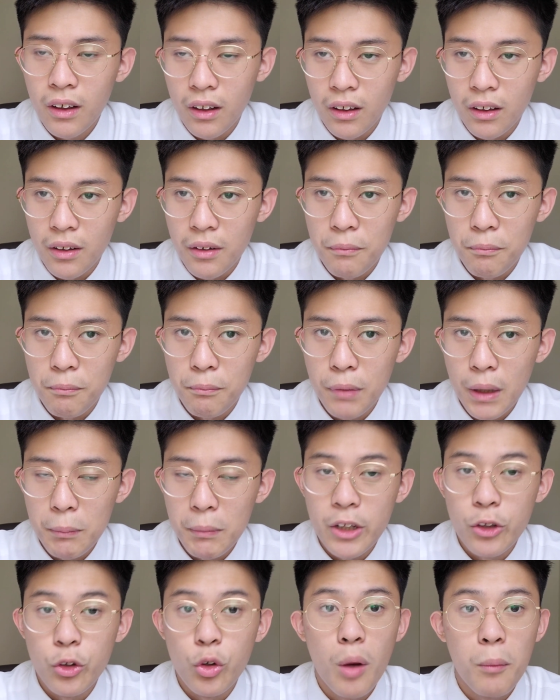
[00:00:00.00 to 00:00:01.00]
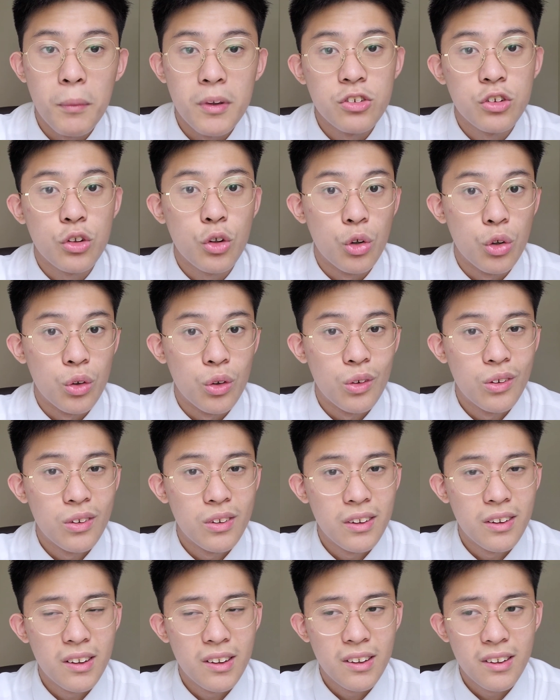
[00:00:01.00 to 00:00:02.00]
but my UMS
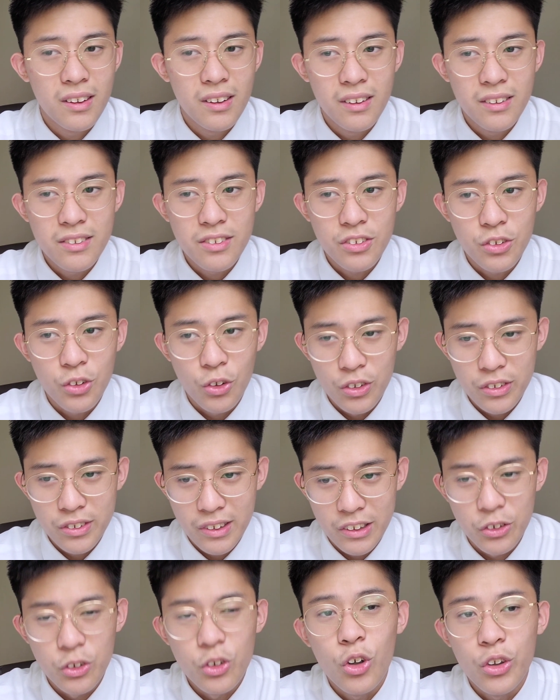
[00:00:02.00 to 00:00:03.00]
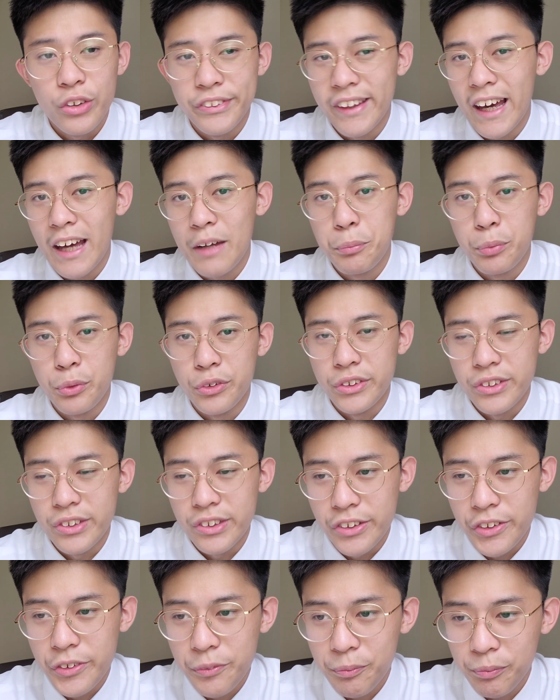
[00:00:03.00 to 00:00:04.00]
scores are not that
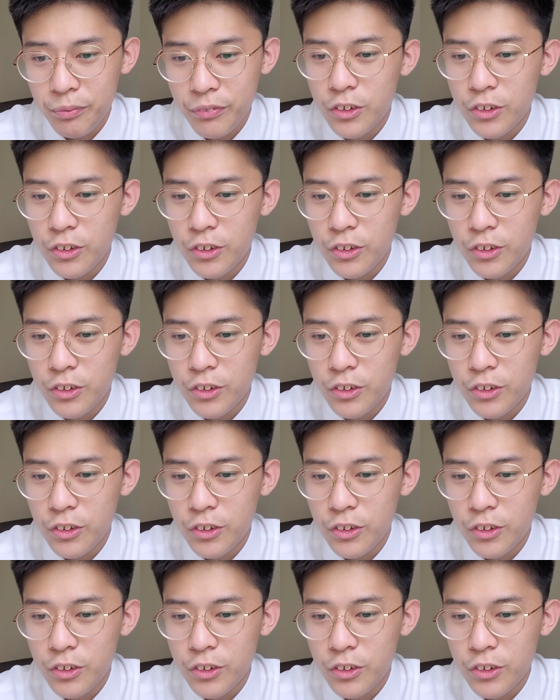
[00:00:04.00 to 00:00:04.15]
pretty,